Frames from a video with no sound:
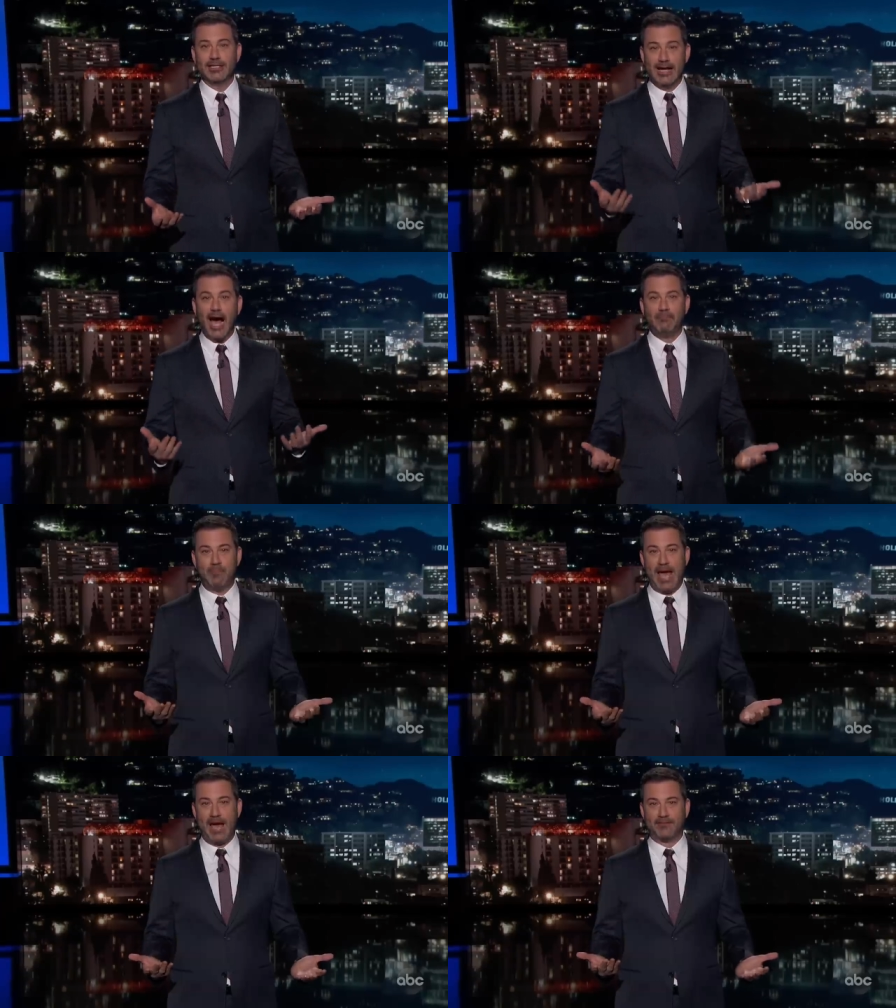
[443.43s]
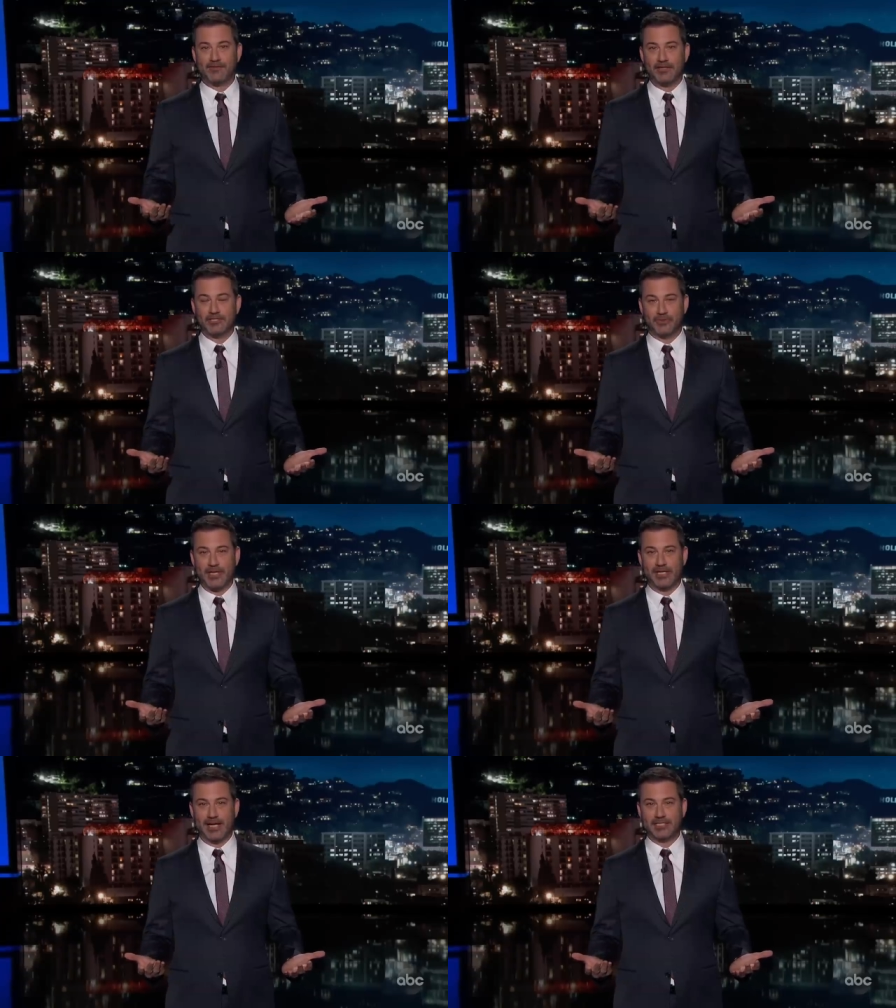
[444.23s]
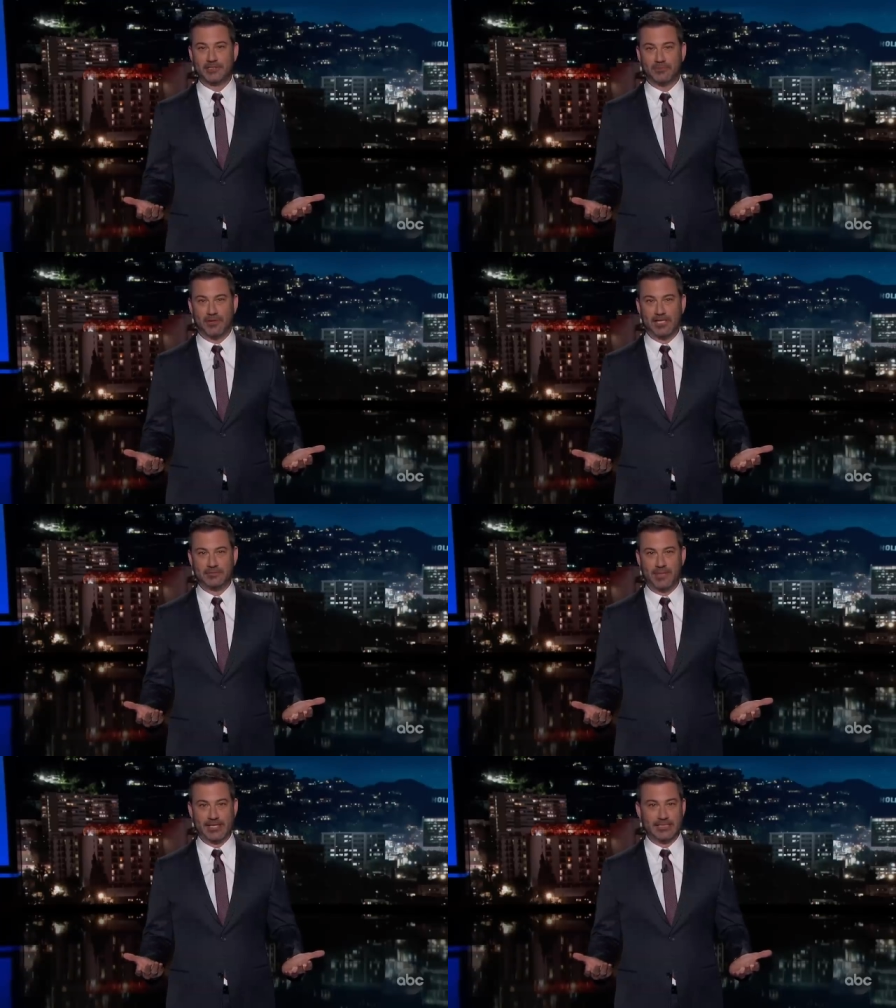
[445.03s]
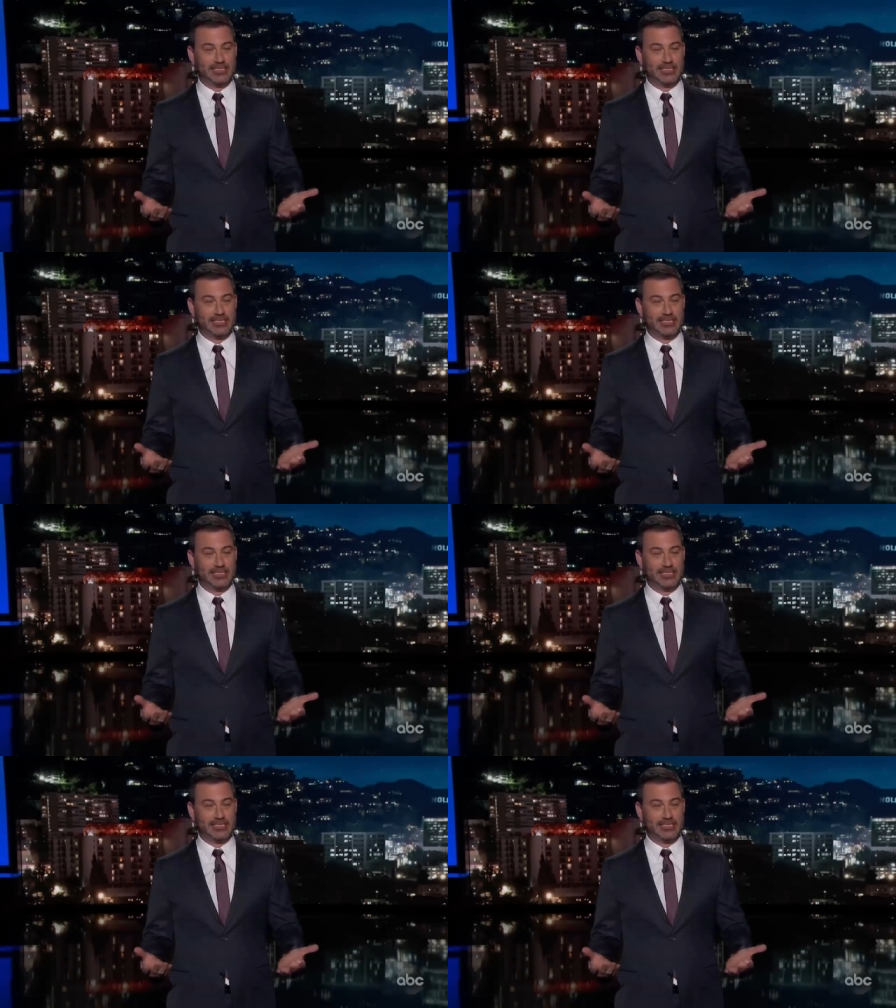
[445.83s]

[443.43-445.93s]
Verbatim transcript: not bad for his re-election prospects.